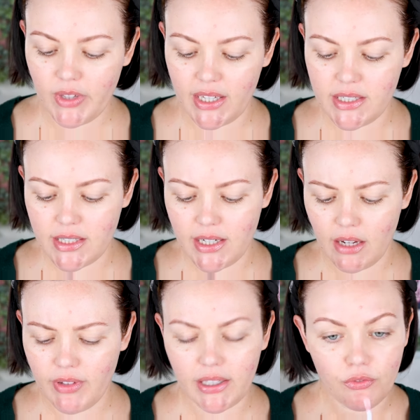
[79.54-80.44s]
It doesn't
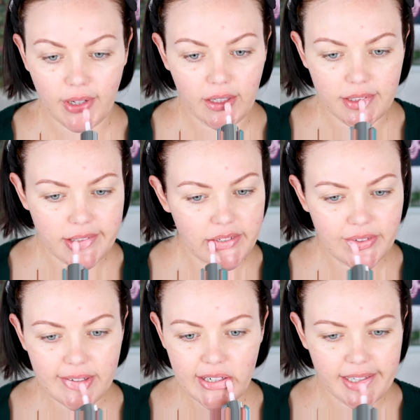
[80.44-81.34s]
have like a fragrance
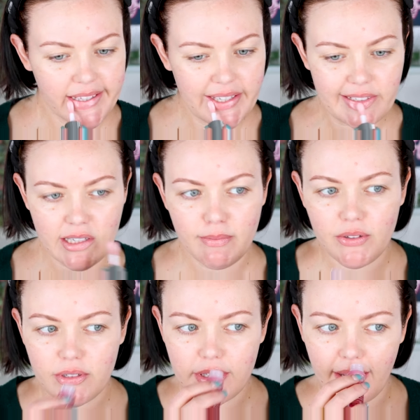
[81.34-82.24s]
to it or anything. It
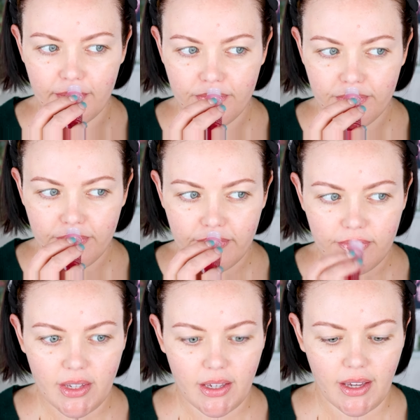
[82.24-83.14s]
smells like,
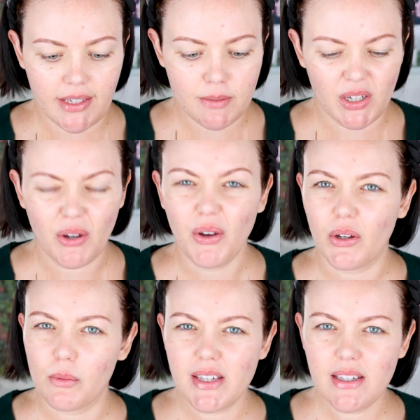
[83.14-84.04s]
I guess, a bit
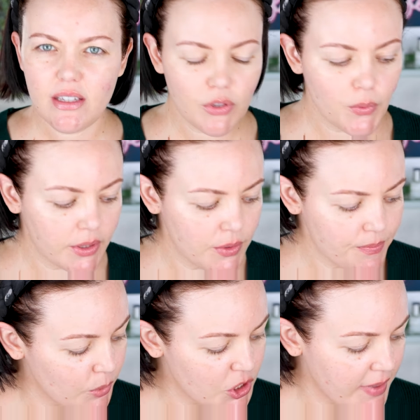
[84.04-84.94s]
herby, if you will,
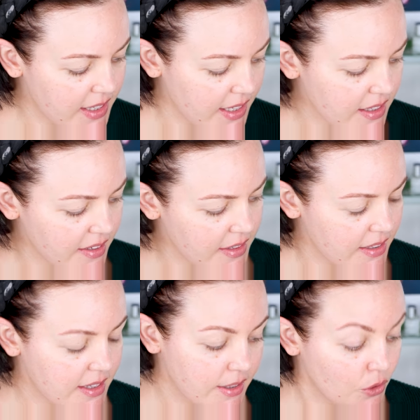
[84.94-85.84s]
which makes sense because
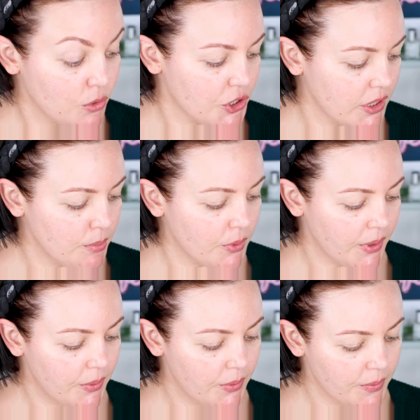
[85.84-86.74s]
it's the Kush lip
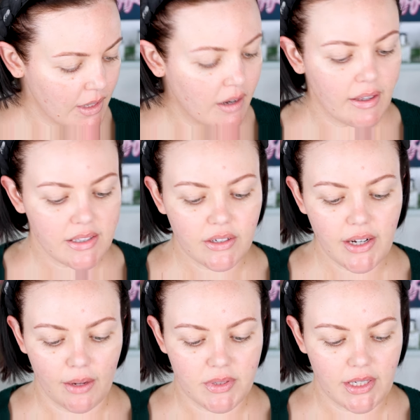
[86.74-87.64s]
oil. Oh yeah, it's got
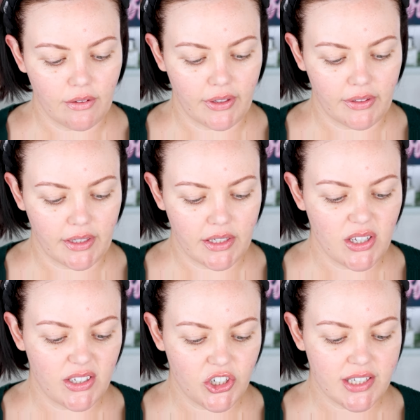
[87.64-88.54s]
hemp seed oil in it.
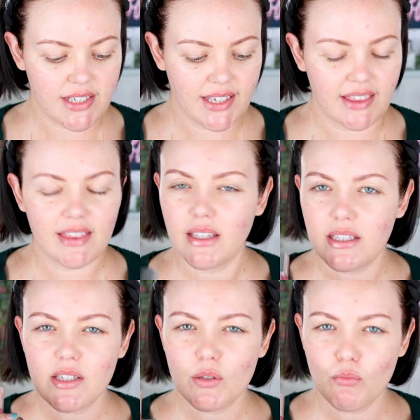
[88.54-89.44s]
You can just get the
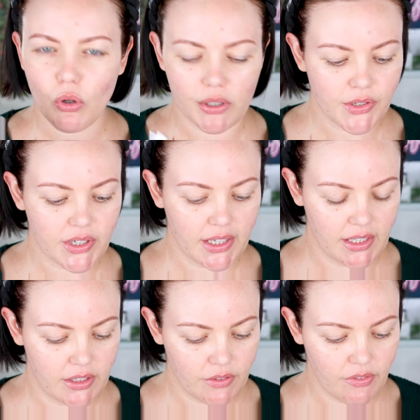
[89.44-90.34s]
smallest
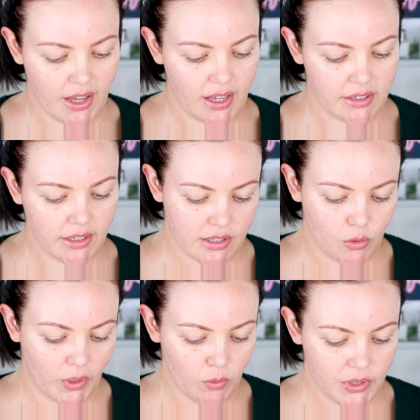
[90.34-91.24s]
hint of that.
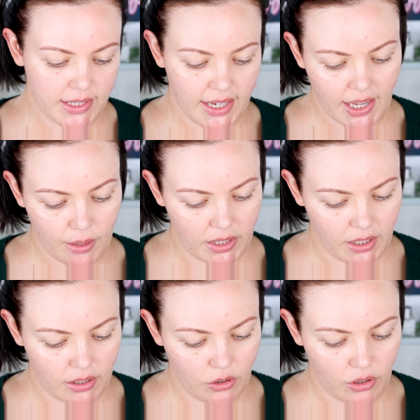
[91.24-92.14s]
So we will see. I mean,
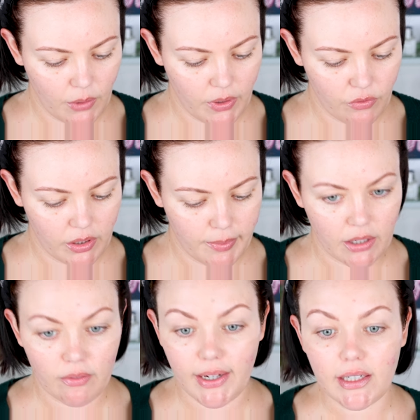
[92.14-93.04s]
I don't know how I feel
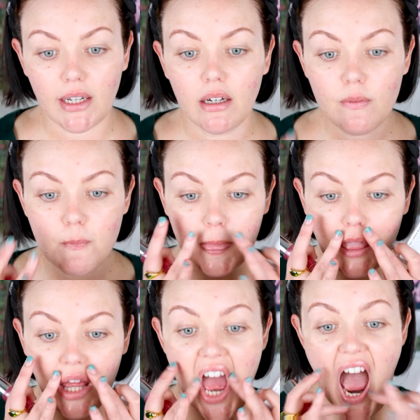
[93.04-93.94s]
about it right now.
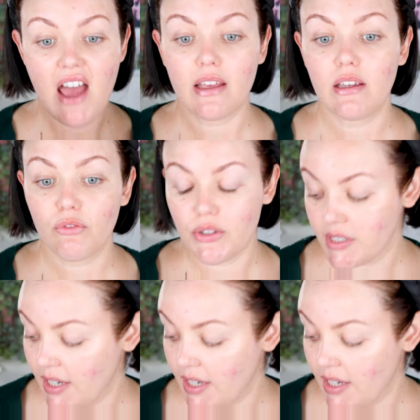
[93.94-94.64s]
It feels